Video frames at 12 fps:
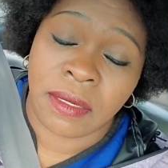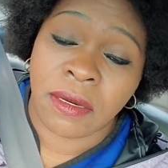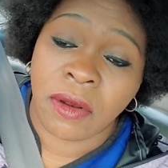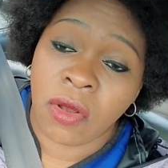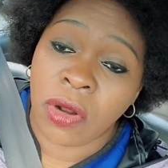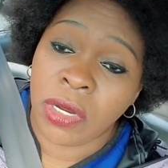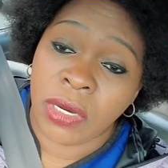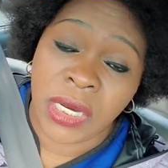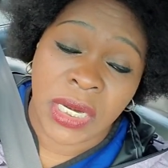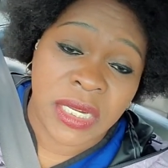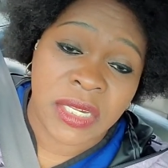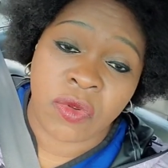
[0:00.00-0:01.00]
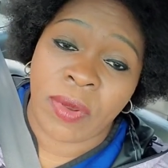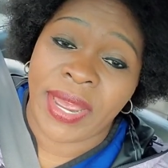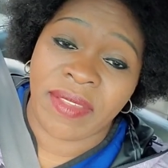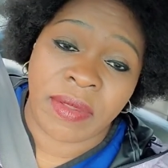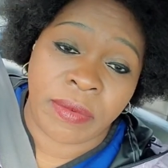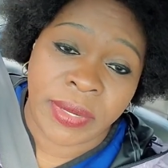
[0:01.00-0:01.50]
All you need is
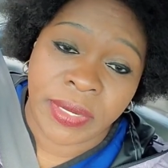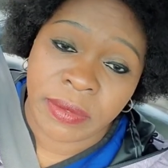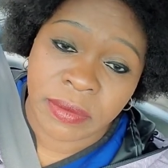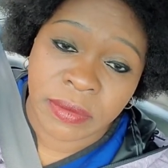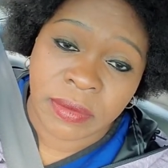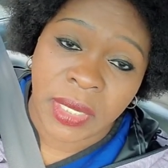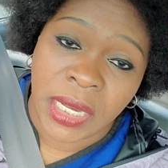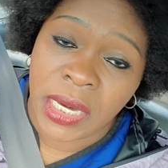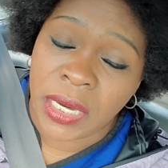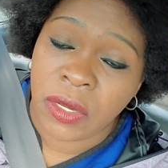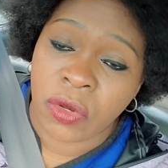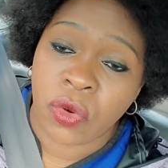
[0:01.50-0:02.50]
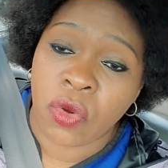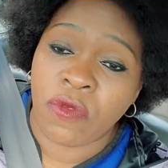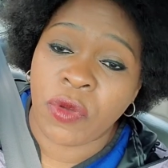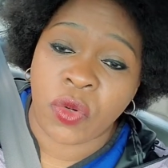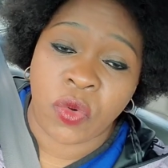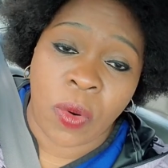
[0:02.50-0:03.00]
twice a week, and then you go
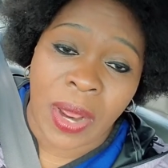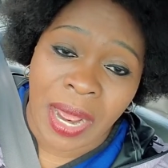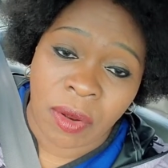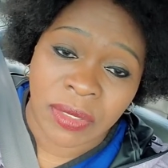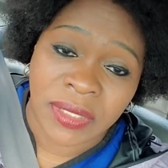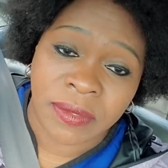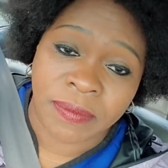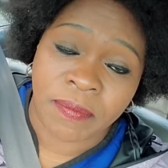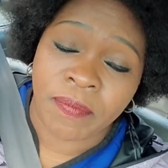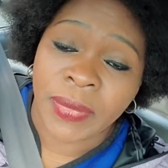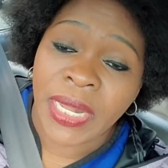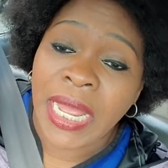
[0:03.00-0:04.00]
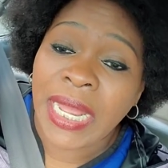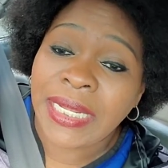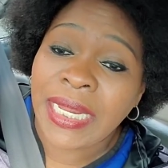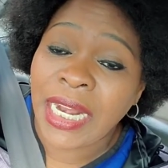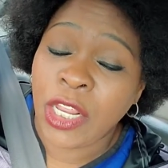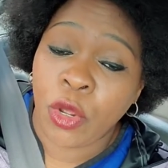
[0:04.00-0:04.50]
for 2 hours.
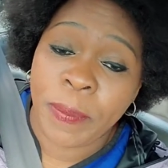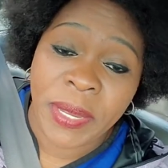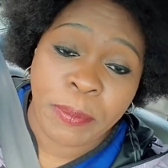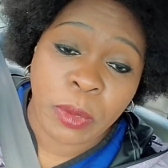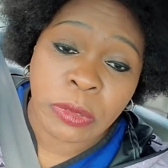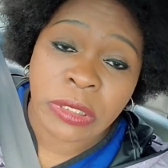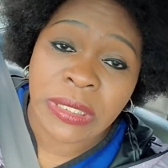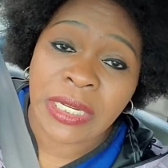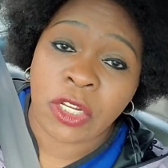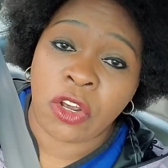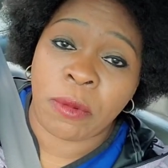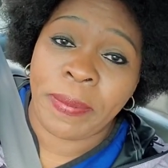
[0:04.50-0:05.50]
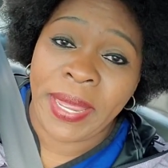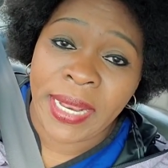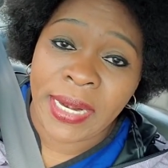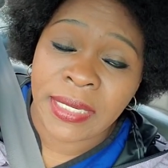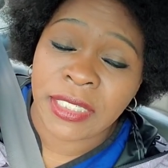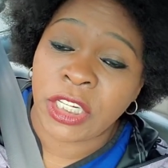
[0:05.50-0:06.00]
Tell your people, your
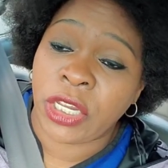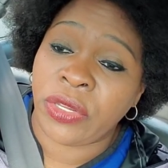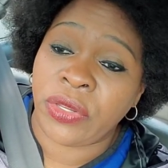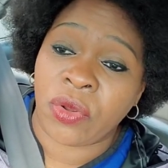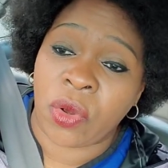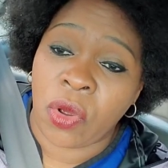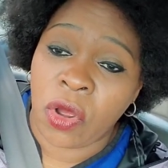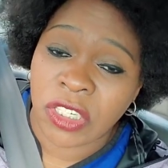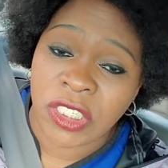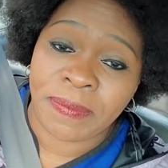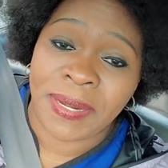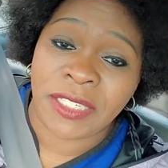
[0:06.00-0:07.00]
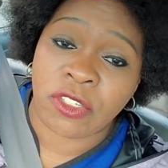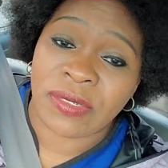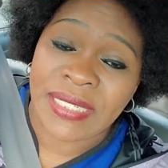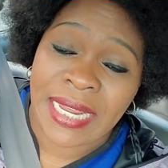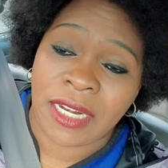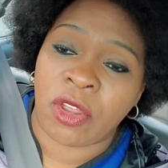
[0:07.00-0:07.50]
parent, your husband to
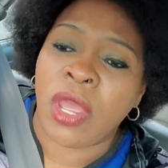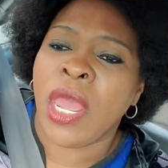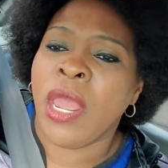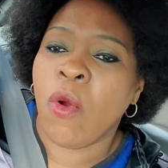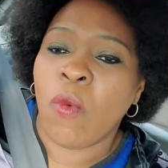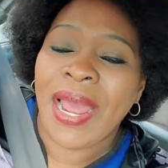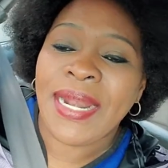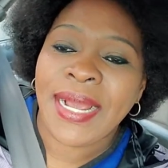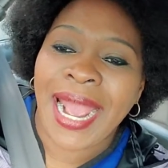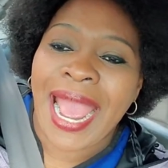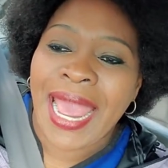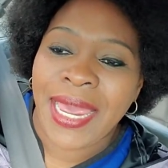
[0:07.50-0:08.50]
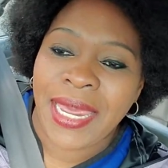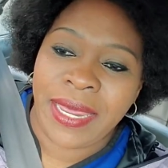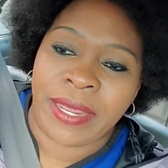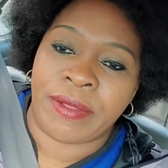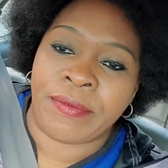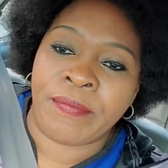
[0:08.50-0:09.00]
send you. One guy
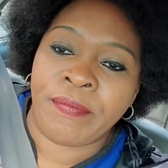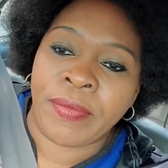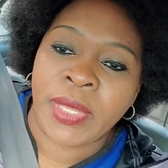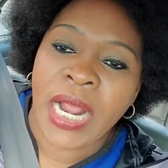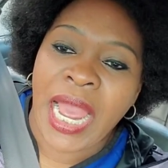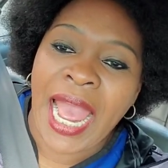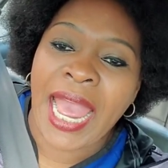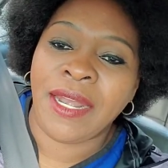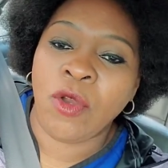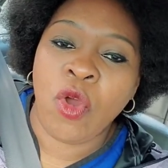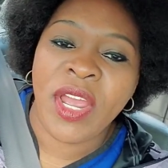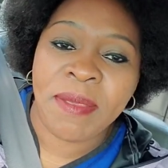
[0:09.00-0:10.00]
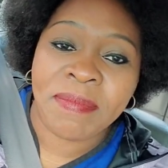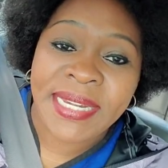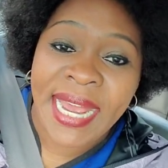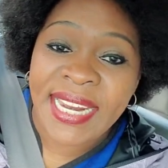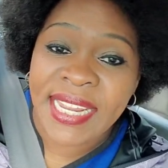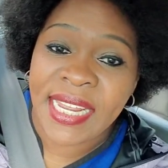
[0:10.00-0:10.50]
here, I know him
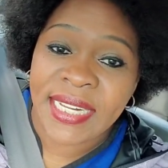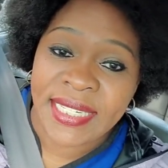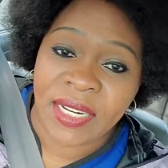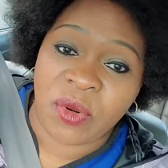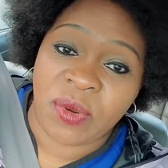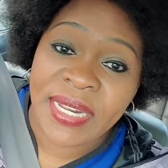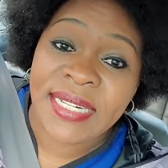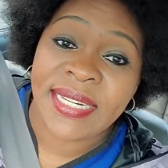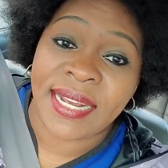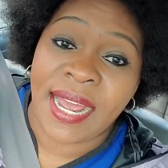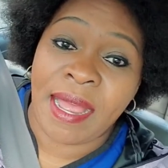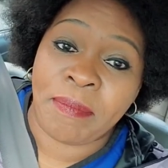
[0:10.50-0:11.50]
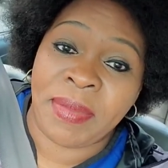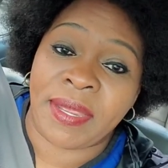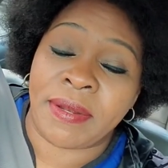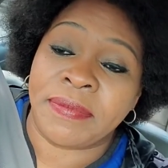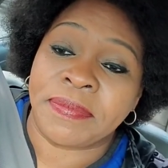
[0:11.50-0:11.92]
10 years ago. He's a Gambian.